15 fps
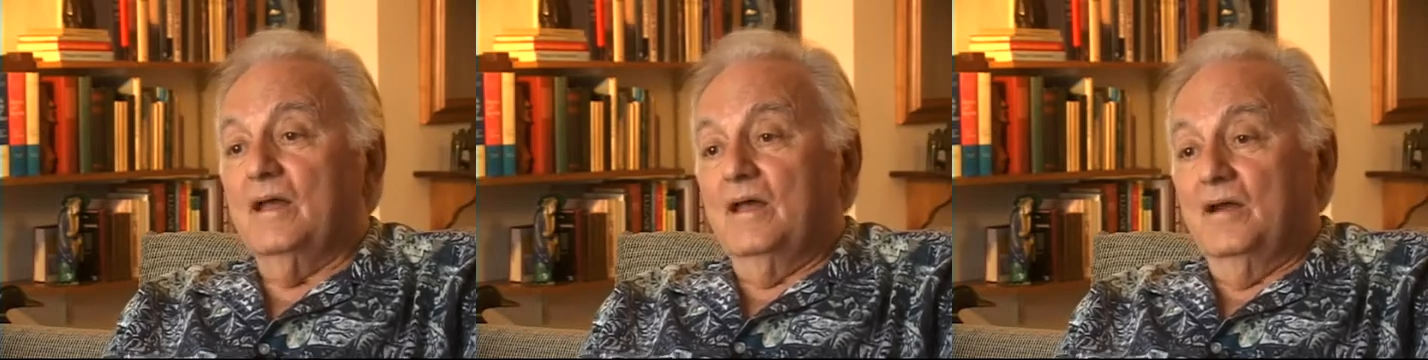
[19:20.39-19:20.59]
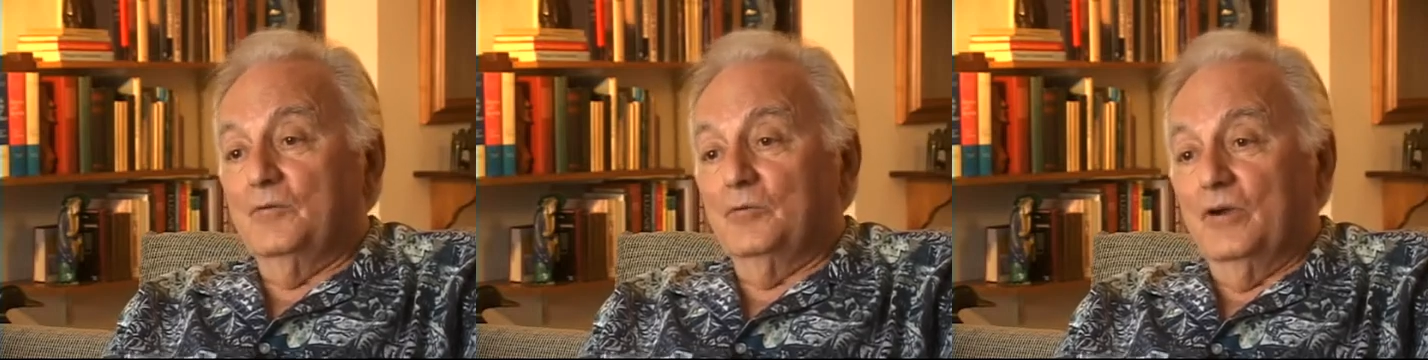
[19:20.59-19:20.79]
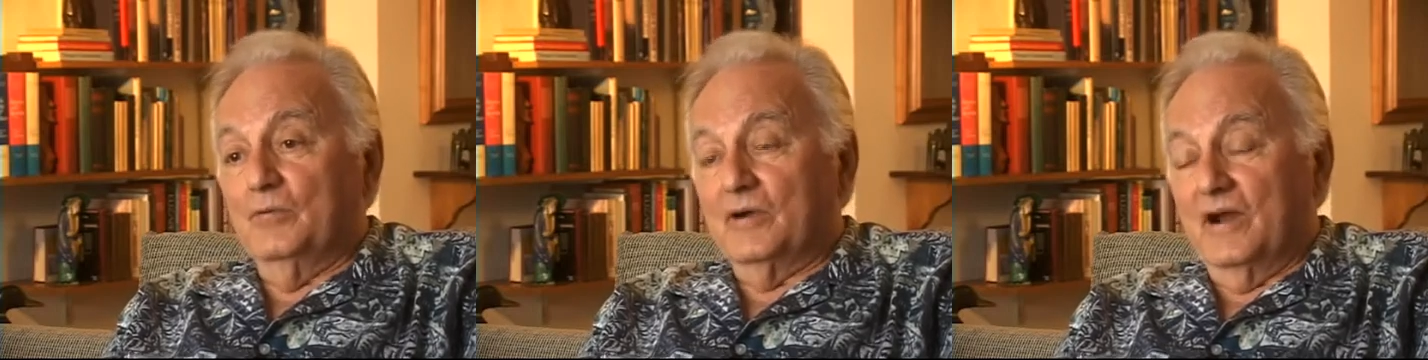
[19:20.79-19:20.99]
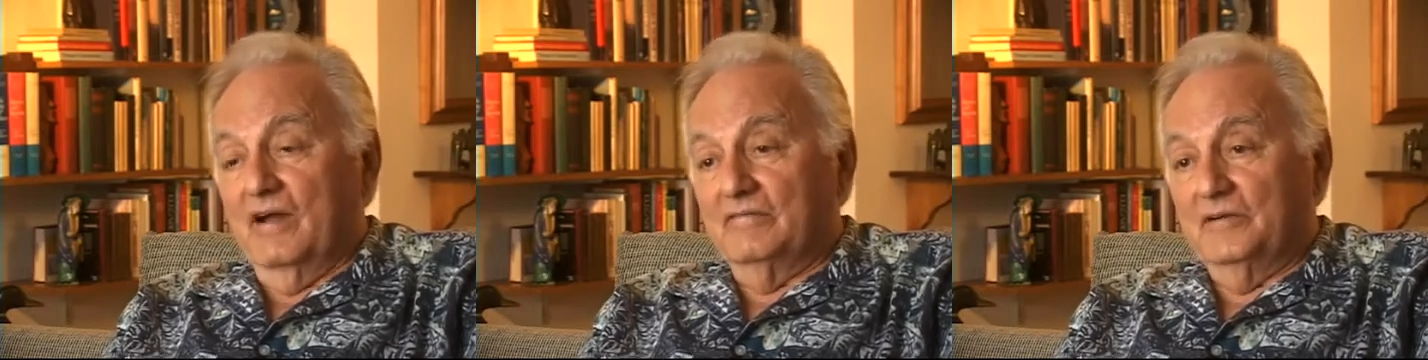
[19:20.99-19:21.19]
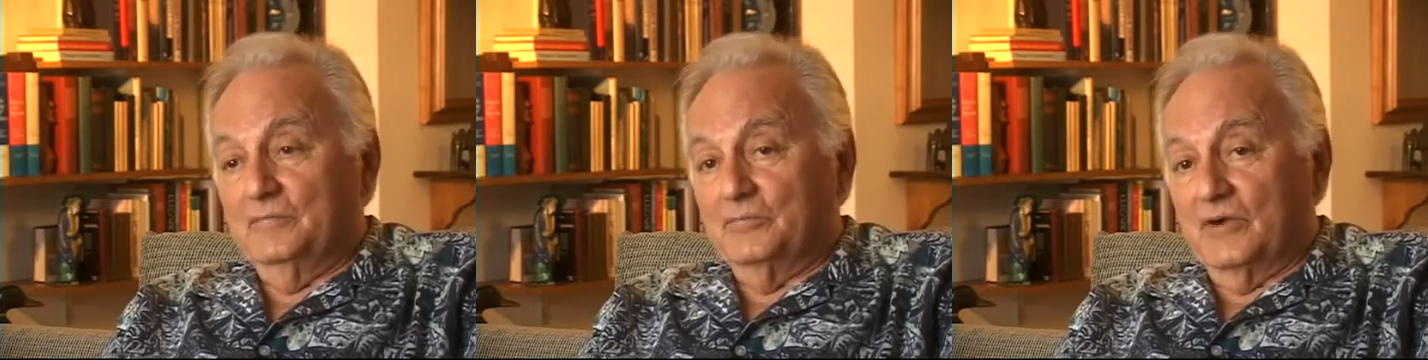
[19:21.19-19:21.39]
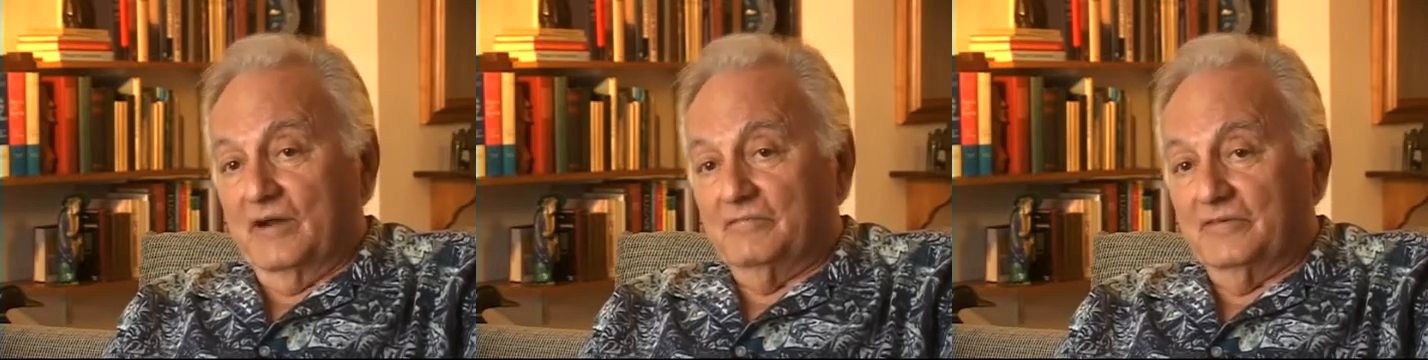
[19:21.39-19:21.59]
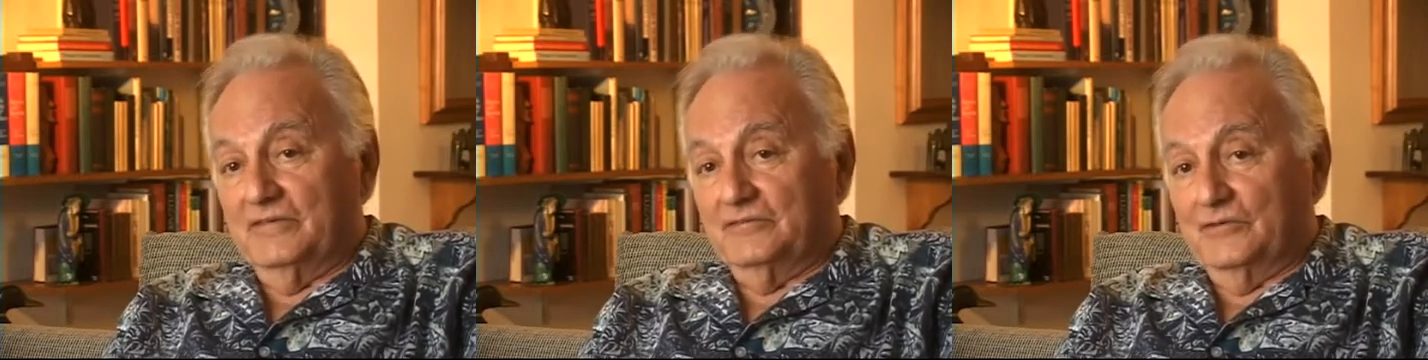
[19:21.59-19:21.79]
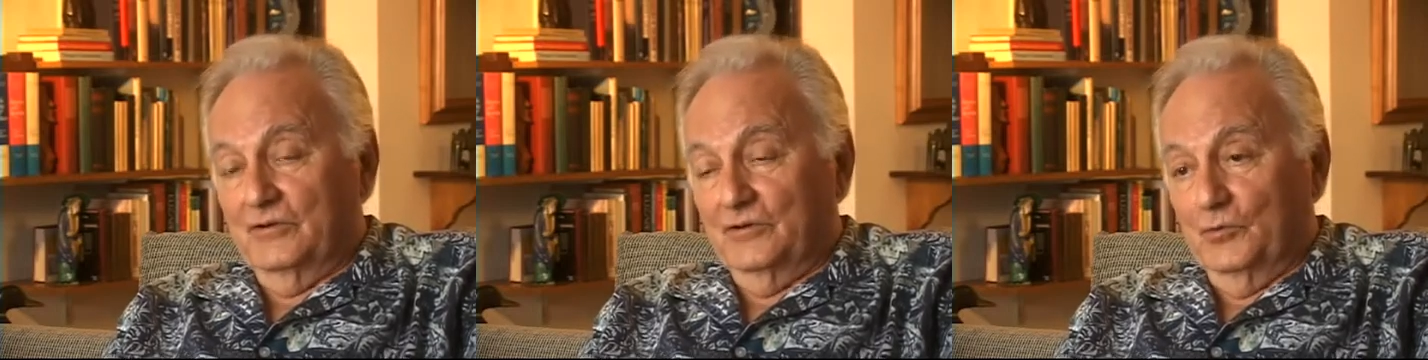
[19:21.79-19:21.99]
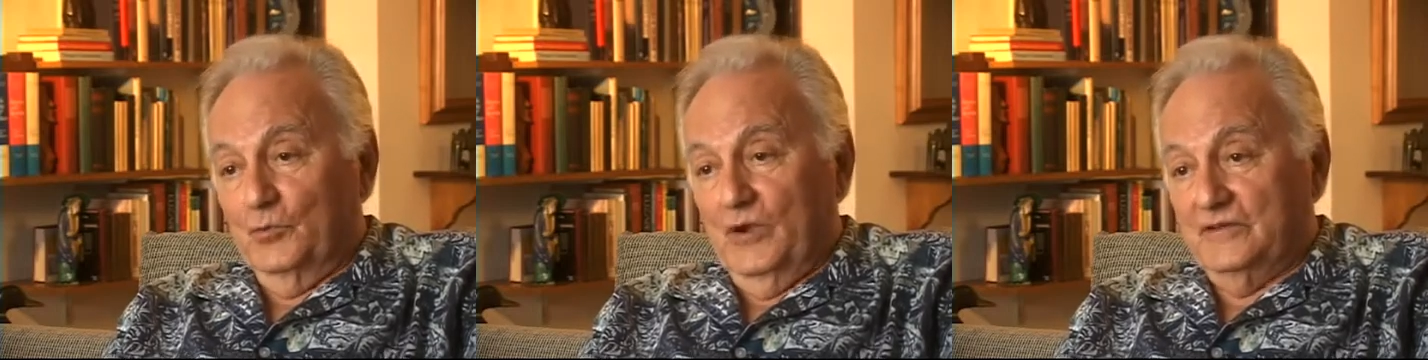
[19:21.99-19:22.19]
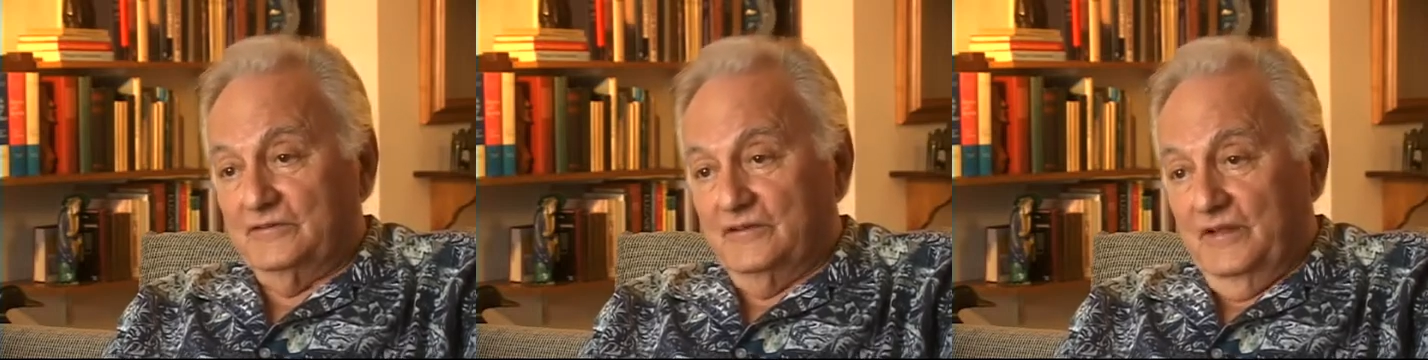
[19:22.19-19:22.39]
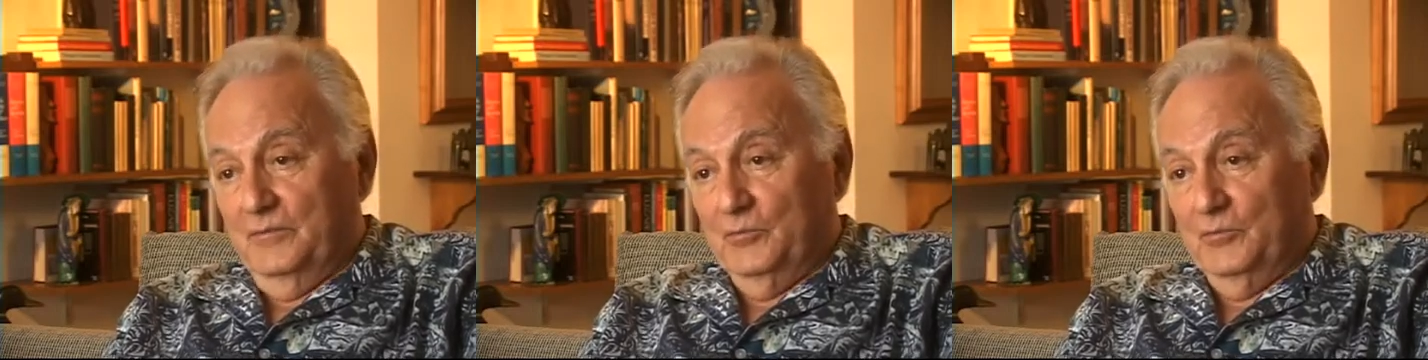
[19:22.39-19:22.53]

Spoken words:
And we were having breakfast on a Wednesday